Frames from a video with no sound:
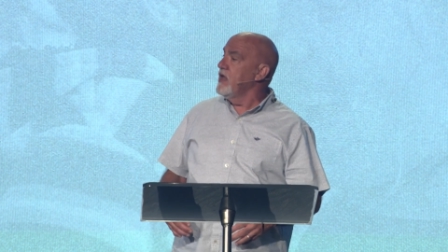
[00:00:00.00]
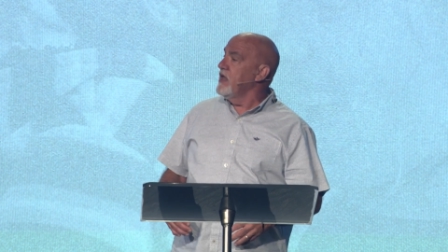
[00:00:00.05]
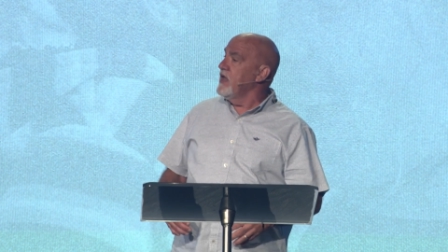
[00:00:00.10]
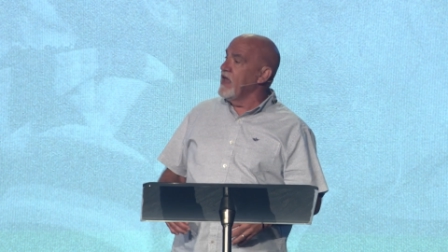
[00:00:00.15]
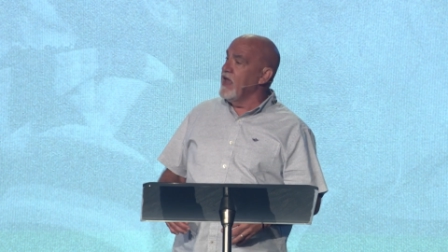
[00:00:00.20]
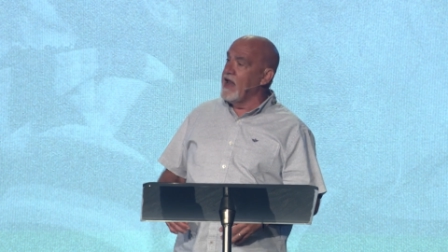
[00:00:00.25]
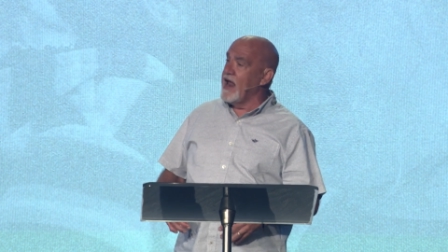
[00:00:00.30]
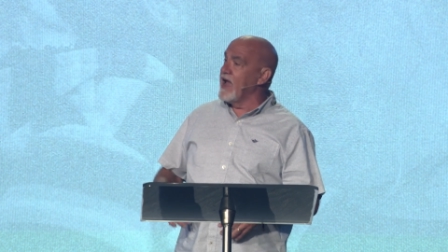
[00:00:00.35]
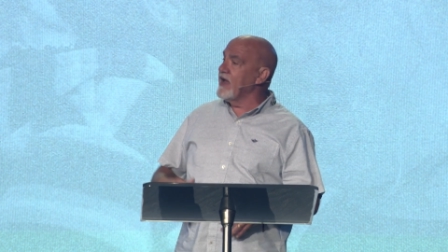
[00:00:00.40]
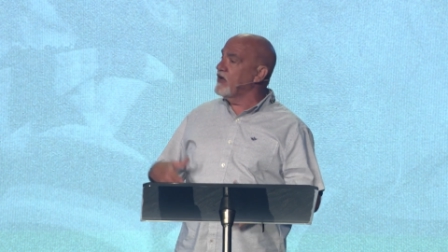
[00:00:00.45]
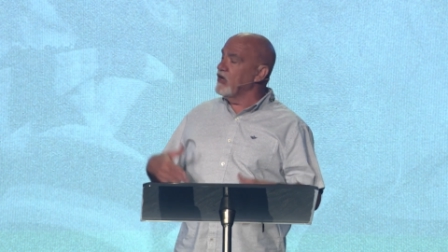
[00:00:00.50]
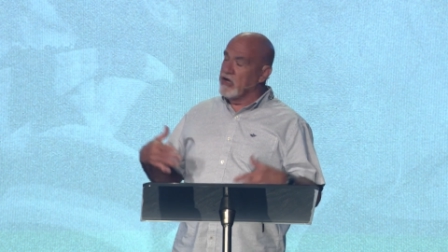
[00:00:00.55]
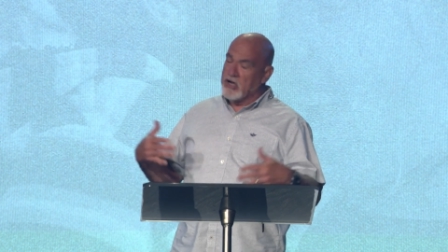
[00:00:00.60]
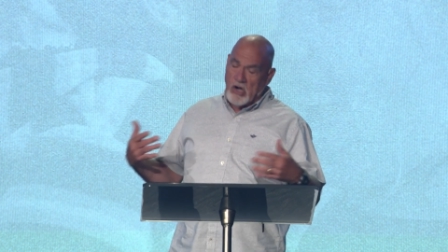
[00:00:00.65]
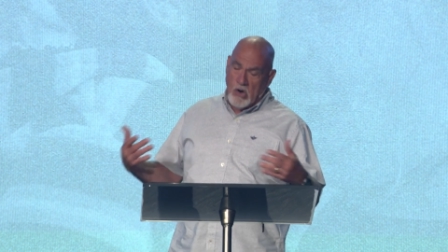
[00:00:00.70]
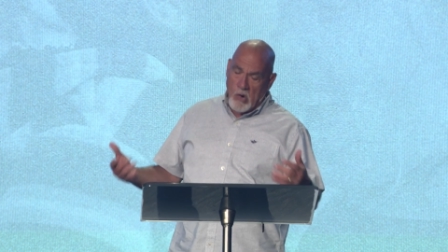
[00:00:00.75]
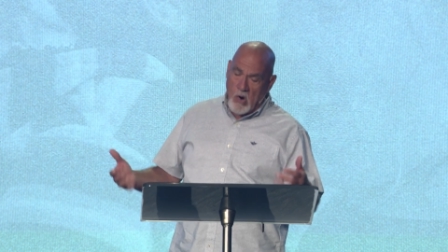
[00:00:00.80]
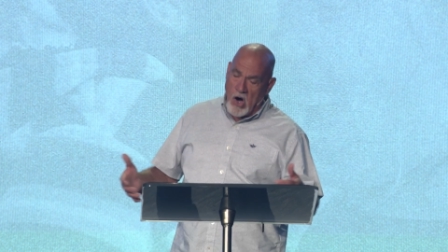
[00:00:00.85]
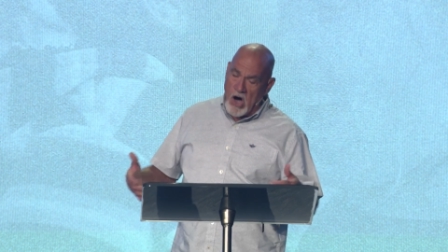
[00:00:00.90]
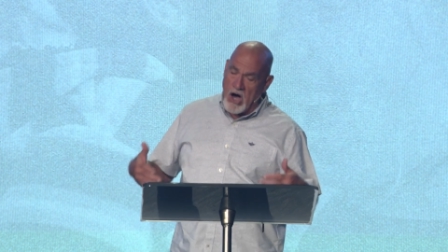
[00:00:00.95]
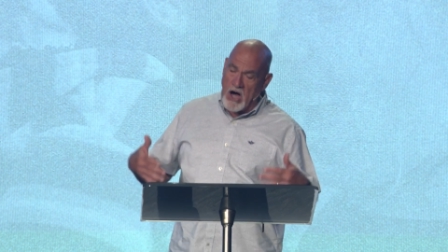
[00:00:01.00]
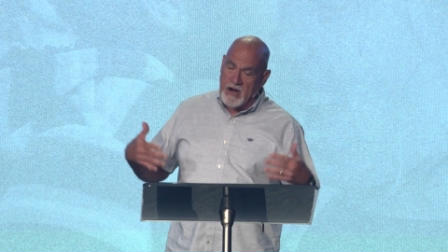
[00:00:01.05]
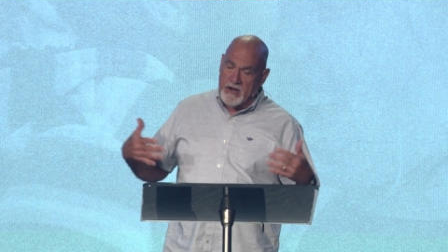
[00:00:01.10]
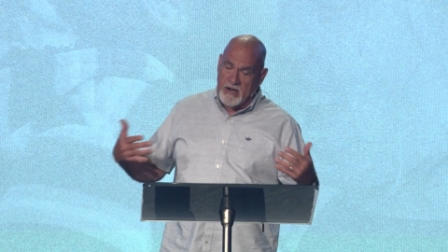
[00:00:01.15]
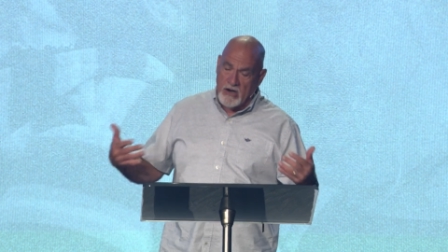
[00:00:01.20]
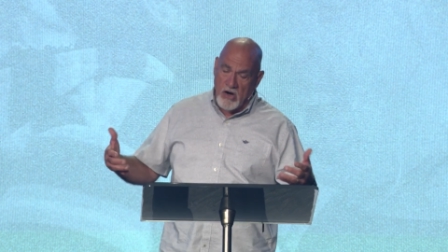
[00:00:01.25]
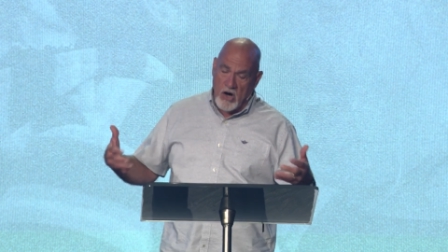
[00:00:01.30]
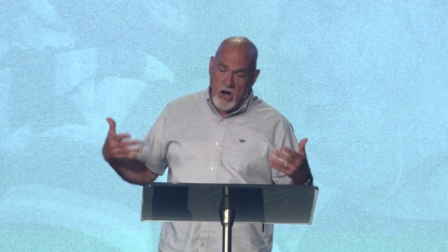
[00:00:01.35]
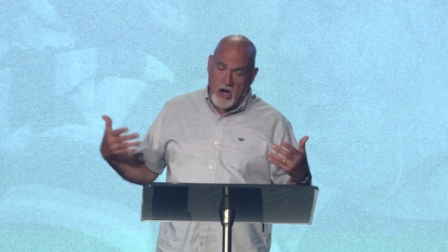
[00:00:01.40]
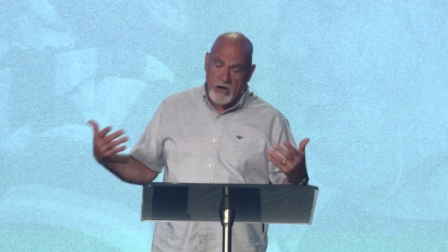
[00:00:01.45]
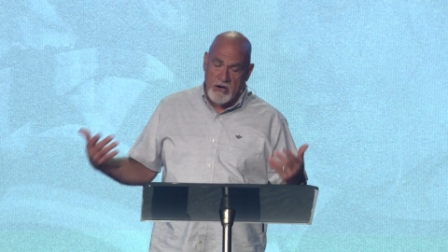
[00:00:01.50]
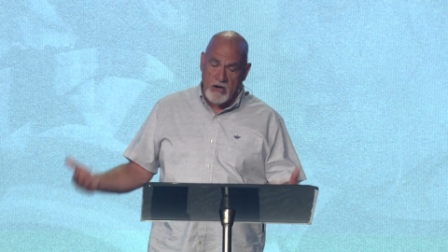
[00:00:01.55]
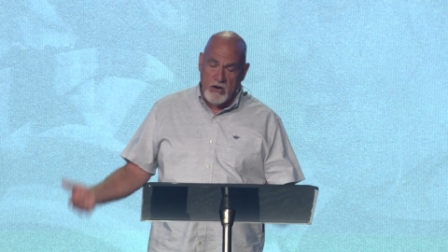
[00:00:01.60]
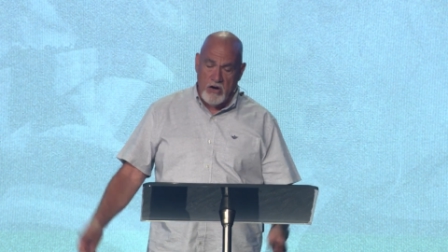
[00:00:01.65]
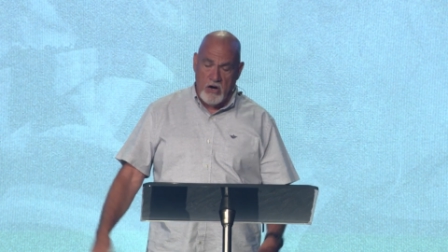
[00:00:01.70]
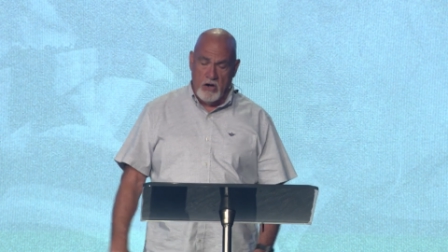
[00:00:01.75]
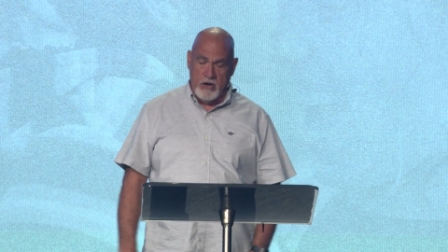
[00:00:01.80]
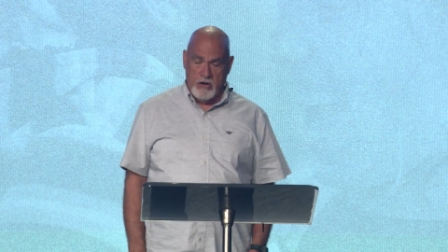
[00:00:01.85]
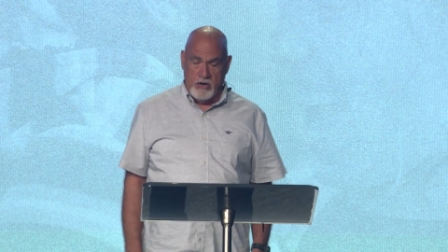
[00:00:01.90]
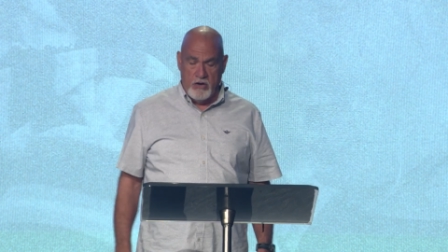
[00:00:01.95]
and I could go on and on and
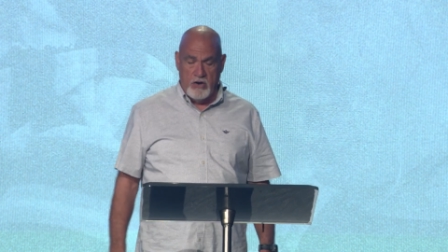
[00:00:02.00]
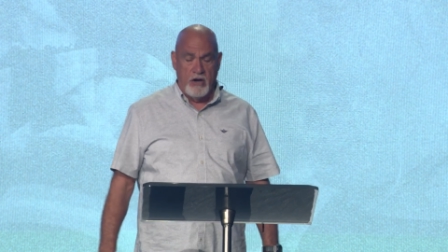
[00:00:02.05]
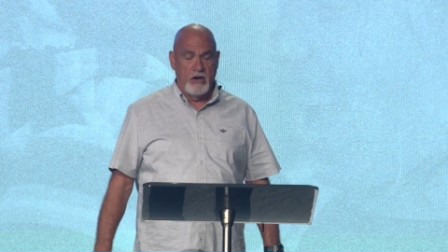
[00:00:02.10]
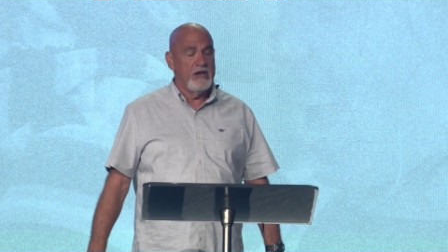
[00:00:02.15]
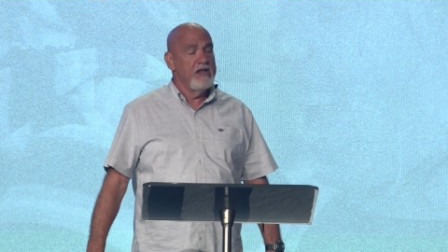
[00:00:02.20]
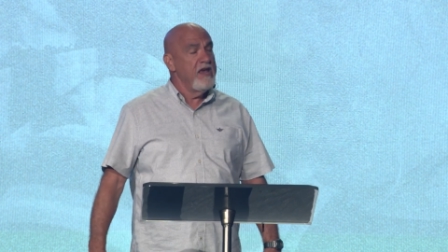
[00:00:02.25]
on and on.